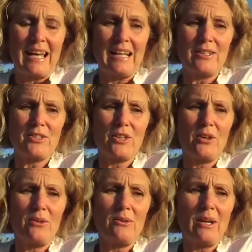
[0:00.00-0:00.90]
And
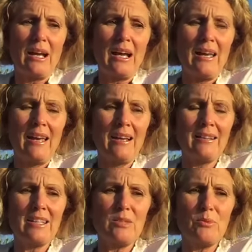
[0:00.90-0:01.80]
so I
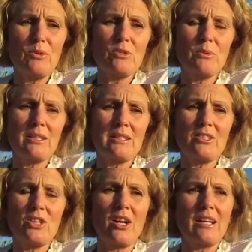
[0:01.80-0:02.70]
had these mood swings that
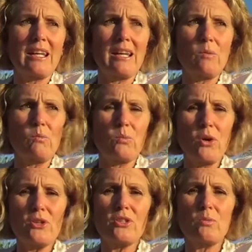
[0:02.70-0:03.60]
started getting
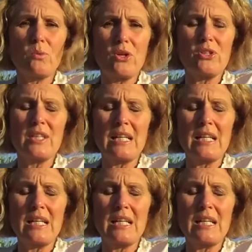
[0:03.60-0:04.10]
worse and worse.